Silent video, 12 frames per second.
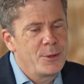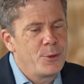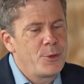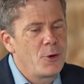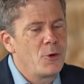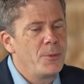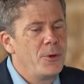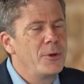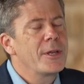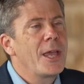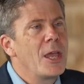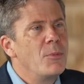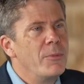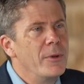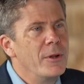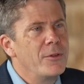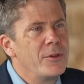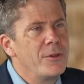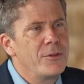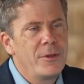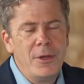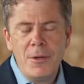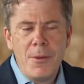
and therapeutic capabilities,